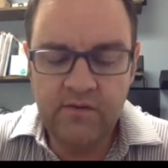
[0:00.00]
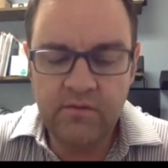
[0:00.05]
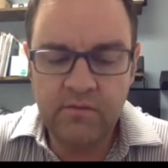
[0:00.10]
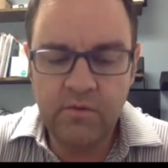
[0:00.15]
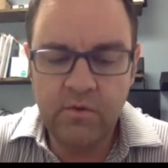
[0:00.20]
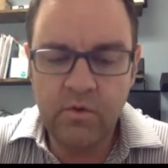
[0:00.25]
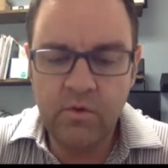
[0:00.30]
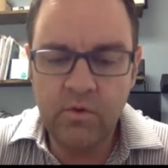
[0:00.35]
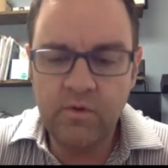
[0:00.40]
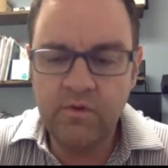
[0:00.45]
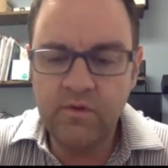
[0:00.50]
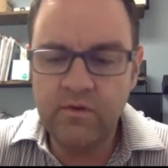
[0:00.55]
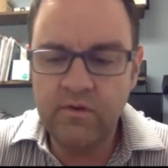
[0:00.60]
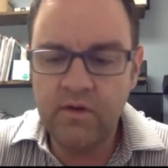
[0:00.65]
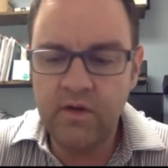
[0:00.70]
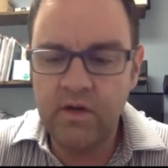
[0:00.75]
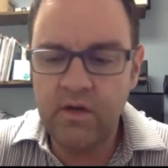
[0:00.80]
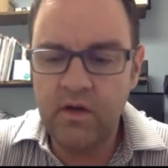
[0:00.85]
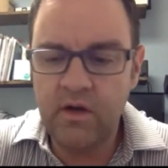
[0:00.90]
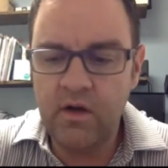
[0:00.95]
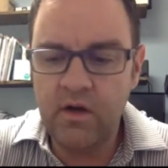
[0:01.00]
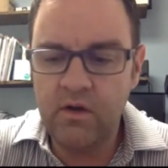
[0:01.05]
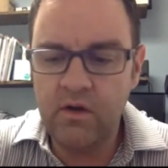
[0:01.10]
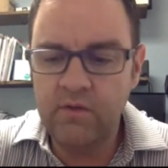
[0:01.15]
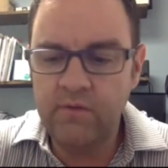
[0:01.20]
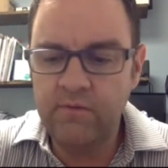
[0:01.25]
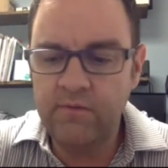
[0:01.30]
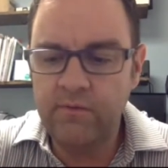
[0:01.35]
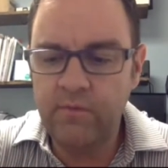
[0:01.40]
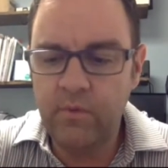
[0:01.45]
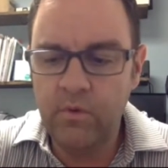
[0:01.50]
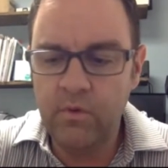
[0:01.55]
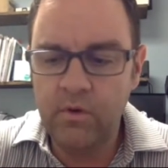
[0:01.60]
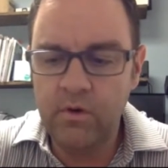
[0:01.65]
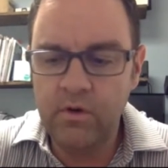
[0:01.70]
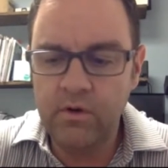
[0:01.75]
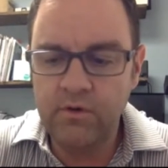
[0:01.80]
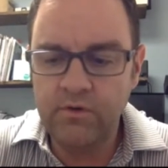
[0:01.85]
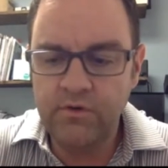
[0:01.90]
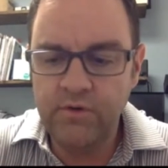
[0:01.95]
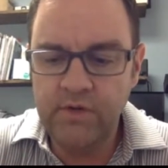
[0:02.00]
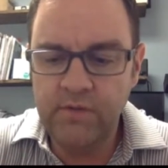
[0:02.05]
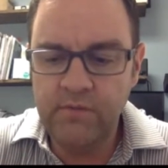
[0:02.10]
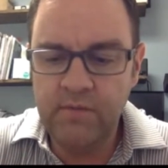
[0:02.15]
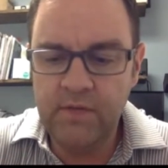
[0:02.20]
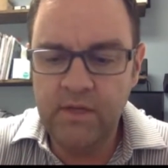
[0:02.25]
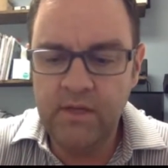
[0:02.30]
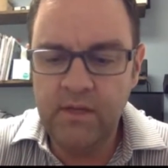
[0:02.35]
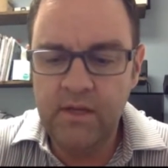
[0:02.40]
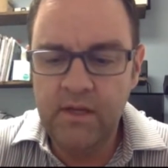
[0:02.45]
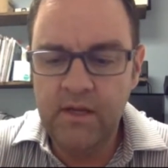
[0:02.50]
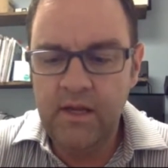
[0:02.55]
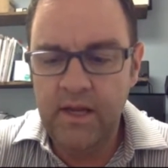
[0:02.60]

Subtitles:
some courses on all-on-4 treatment